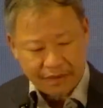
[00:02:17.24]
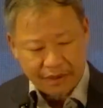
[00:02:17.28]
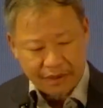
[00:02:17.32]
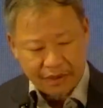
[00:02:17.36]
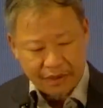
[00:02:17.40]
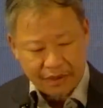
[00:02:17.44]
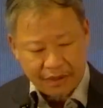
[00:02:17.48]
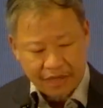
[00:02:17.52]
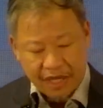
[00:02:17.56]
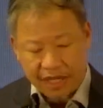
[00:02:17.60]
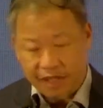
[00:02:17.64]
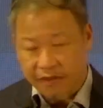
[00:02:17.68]

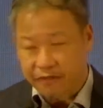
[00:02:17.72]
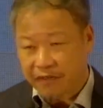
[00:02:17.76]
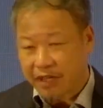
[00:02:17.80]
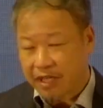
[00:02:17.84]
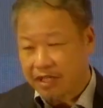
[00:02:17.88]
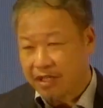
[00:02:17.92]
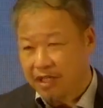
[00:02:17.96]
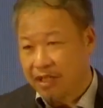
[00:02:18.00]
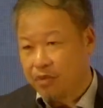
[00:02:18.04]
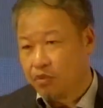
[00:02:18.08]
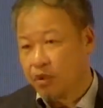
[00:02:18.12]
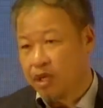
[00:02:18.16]
And
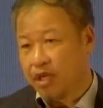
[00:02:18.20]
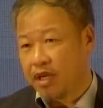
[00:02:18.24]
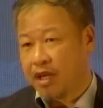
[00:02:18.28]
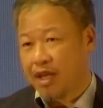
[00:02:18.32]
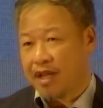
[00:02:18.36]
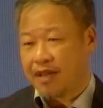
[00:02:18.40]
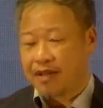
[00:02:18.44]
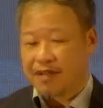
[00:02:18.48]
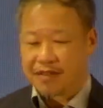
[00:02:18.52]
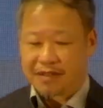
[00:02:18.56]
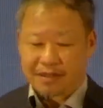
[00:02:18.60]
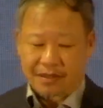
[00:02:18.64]
finally, what
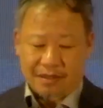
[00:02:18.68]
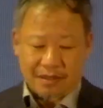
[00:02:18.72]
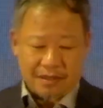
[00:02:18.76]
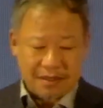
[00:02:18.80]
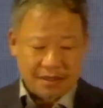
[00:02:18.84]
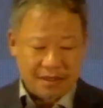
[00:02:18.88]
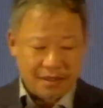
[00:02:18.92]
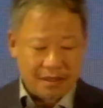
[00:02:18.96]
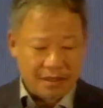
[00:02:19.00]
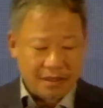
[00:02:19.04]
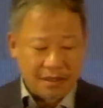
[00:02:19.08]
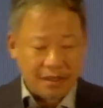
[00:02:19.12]
next?
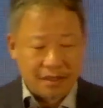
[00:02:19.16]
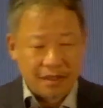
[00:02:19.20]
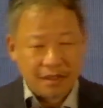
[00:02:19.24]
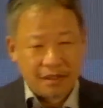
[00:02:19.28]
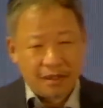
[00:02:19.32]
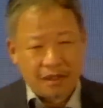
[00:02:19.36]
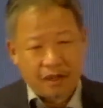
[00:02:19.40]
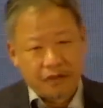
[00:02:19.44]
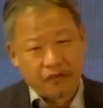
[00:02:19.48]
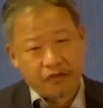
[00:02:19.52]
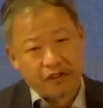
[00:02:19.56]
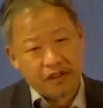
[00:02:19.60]

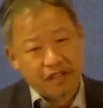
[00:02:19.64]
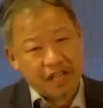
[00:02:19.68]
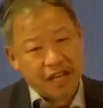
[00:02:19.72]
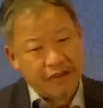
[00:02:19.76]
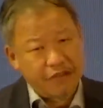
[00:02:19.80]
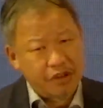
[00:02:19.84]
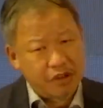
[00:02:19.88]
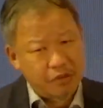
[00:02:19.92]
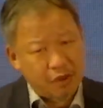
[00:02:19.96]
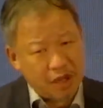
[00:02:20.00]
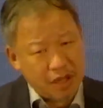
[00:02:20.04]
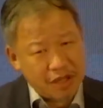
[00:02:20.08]
Of course,
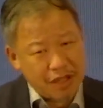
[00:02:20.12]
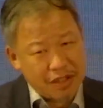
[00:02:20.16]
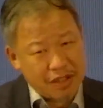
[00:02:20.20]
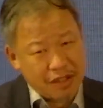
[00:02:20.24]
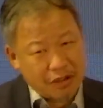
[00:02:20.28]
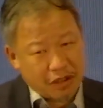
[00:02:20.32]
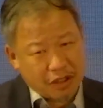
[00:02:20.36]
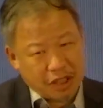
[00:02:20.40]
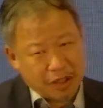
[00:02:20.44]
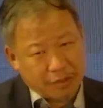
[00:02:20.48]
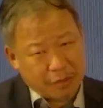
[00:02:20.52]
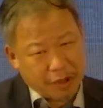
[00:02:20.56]
everyone is
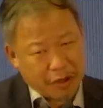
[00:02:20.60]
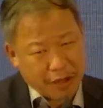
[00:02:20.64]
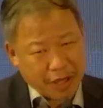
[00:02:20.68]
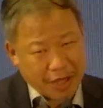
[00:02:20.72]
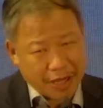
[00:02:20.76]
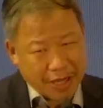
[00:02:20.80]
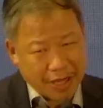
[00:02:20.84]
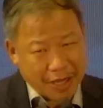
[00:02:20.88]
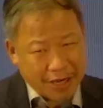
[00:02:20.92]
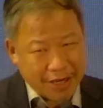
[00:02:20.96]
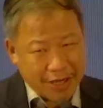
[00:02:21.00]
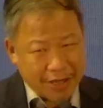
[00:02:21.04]
talking about
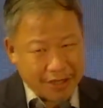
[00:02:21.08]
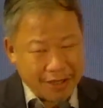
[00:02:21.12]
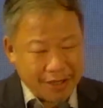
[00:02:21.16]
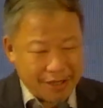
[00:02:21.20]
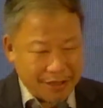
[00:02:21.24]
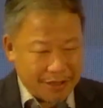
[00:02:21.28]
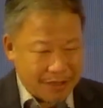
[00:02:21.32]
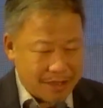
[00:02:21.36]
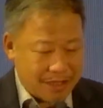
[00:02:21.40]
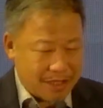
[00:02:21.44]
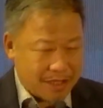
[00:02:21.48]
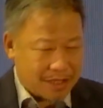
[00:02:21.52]
AI and
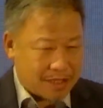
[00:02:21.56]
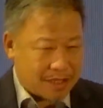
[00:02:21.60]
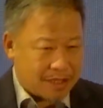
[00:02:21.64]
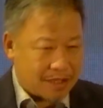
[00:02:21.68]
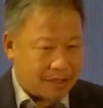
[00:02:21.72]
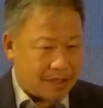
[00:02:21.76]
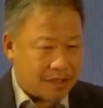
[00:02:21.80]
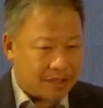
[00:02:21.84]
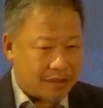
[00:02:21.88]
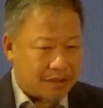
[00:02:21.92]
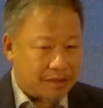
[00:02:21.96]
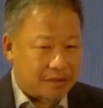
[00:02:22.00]
data
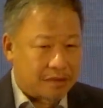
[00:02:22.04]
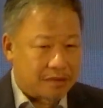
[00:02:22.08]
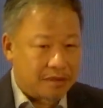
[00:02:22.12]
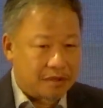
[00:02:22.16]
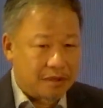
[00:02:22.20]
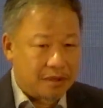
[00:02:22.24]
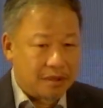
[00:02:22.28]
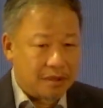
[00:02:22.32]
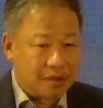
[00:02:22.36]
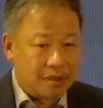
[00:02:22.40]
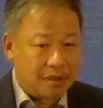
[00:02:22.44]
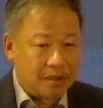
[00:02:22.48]
now,
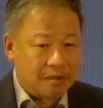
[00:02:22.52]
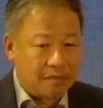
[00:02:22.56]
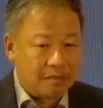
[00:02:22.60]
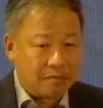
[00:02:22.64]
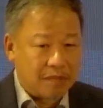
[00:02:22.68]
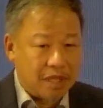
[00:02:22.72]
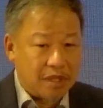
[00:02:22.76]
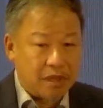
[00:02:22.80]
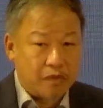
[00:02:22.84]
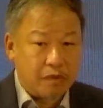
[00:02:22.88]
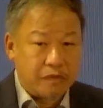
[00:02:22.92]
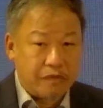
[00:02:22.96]
but
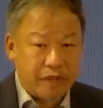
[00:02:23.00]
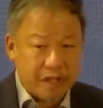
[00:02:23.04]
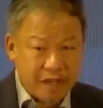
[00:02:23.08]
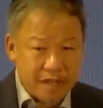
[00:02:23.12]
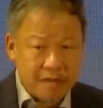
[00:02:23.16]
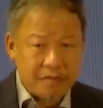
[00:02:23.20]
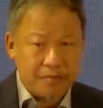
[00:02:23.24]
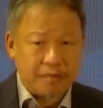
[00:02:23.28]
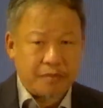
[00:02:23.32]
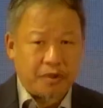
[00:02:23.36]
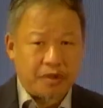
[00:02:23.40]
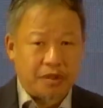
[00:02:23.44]
very
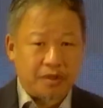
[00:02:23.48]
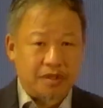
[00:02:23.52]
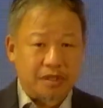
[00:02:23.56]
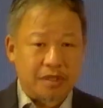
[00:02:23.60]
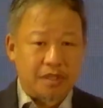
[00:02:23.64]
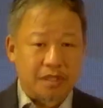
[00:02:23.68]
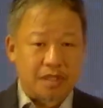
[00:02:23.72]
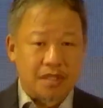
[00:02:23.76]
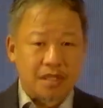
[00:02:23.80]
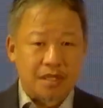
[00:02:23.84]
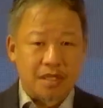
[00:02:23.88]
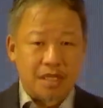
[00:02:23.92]
important
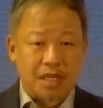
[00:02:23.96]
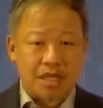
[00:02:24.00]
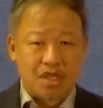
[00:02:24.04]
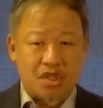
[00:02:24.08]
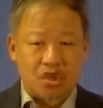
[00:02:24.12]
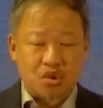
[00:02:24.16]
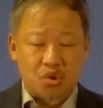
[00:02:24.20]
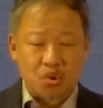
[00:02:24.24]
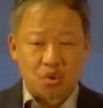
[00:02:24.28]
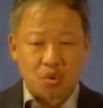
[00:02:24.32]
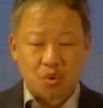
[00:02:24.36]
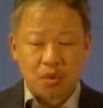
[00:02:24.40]
is
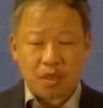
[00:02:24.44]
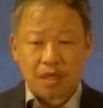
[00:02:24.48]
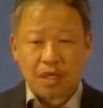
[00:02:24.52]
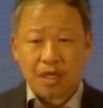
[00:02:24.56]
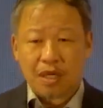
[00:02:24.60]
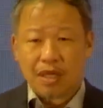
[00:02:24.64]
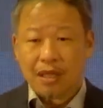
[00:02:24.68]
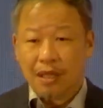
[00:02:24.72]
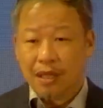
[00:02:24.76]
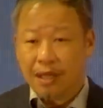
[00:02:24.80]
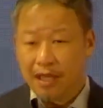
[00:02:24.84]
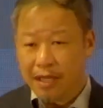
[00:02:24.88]
to
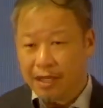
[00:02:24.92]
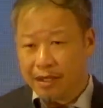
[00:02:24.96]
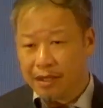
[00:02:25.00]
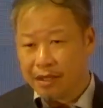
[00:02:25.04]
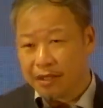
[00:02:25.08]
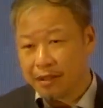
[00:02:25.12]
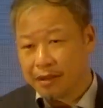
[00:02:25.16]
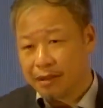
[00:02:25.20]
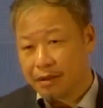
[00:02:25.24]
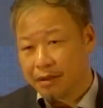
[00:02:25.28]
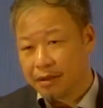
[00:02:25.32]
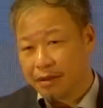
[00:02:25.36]
link
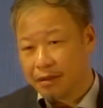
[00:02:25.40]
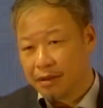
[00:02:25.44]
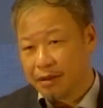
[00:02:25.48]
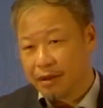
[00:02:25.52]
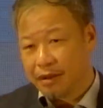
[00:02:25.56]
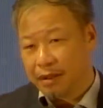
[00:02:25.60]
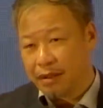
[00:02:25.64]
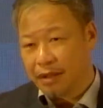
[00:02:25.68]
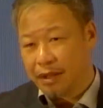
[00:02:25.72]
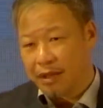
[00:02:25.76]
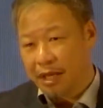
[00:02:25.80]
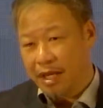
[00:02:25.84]

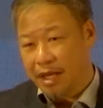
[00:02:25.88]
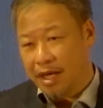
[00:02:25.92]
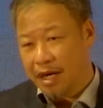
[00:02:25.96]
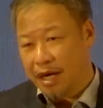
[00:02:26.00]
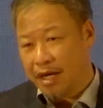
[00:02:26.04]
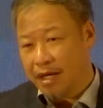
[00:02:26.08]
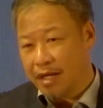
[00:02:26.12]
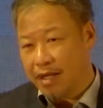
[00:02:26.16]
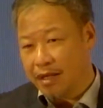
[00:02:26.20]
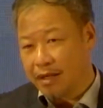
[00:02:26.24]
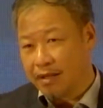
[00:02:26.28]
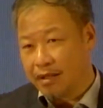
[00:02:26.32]
AI
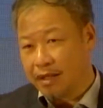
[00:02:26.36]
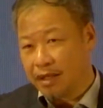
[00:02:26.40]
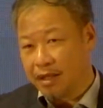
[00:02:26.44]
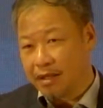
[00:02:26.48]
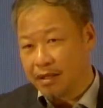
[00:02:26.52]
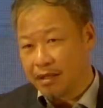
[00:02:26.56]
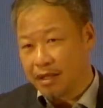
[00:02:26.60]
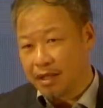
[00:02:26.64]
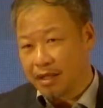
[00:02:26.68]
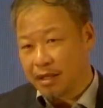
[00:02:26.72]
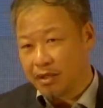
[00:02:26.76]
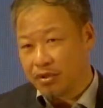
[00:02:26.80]
and
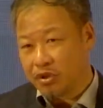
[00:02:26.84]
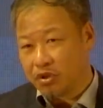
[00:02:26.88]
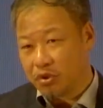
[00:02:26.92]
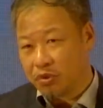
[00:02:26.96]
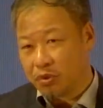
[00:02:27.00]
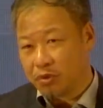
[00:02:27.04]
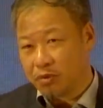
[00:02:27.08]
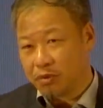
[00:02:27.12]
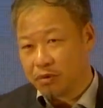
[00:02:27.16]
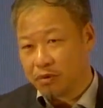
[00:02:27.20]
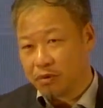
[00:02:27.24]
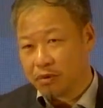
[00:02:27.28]
data
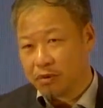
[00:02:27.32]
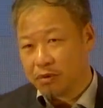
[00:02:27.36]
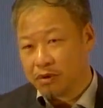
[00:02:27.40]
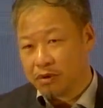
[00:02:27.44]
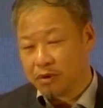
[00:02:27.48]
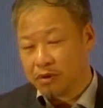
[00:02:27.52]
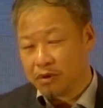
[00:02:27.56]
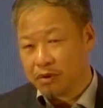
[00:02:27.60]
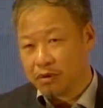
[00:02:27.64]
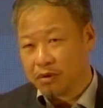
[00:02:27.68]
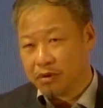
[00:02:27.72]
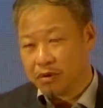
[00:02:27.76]
to
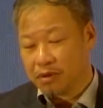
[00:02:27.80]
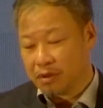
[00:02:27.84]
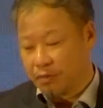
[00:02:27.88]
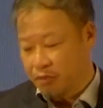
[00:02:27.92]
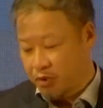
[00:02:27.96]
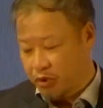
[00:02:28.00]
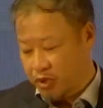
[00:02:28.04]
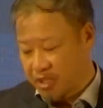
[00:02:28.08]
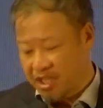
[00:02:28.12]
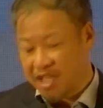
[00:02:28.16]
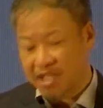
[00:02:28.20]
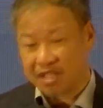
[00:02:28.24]
the
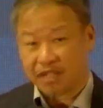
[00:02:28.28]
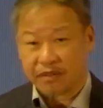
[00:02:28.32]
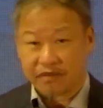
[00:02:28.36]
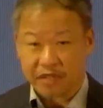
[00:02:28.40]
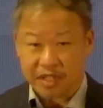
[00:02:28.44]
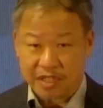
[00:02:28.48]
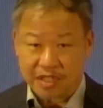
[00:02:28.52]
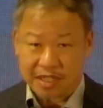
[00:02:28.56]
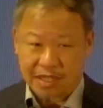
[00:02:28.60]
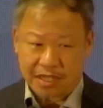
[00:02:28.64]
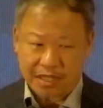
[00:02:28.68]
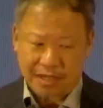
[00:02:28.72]
process of
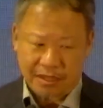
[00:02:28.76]
design.